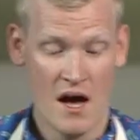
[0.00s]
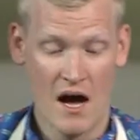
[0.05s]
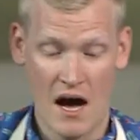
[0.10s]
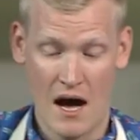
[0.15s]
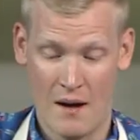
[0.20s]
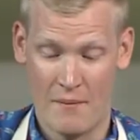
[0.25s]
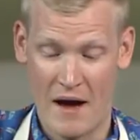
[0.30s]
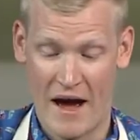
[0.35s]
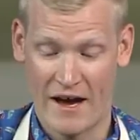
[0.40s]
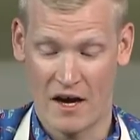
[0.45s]

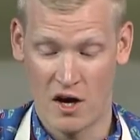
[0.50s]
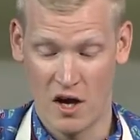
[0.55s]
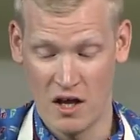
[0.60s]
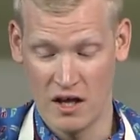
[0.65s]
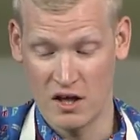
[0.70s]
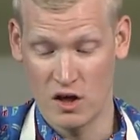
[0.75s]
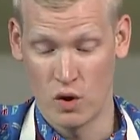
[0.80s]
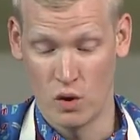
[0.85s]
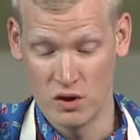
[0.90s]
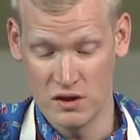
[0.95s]
I call
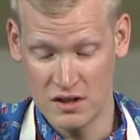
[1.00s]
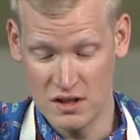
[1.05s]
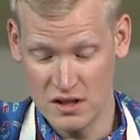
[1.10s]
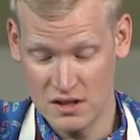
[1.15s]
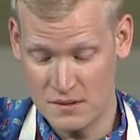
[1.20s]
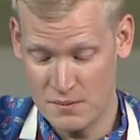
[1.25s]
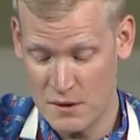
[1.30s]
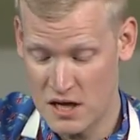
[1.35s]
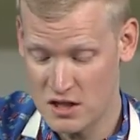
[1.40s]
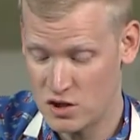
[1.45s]
it golden
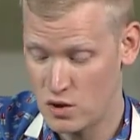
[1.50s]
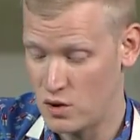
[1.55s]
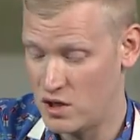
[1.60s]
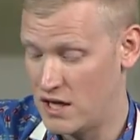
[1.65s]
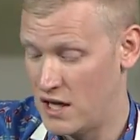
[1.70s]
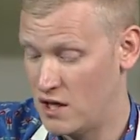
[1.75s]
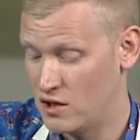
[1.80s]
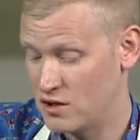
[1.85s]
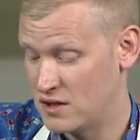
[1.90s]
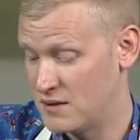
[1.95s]
gazpacho or
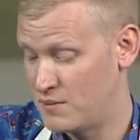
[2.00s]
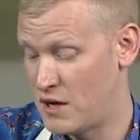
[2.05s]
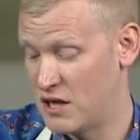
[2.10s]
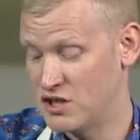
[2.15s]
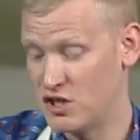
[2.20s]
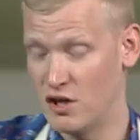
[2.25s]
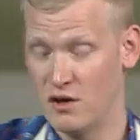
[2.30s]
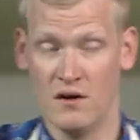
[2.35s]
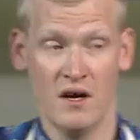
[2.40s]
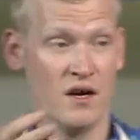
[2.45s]
yellow
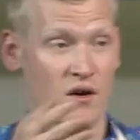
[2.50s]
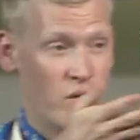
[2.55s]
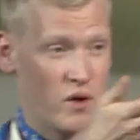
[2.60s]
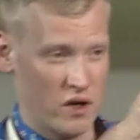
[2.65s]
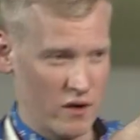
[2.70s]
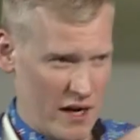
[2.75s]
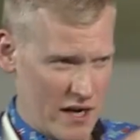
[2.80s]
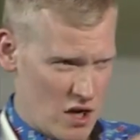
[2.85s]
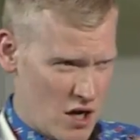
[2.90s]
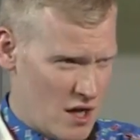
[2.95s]
gazpacho. What
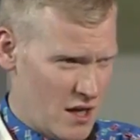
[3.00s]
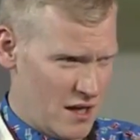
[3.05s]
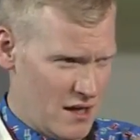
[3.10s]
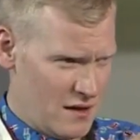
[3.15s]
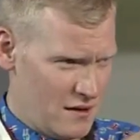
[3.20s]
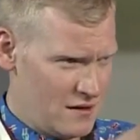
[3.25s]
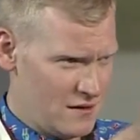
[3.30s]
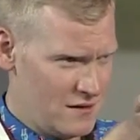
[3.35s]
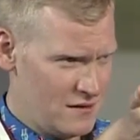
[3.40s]
do I call it?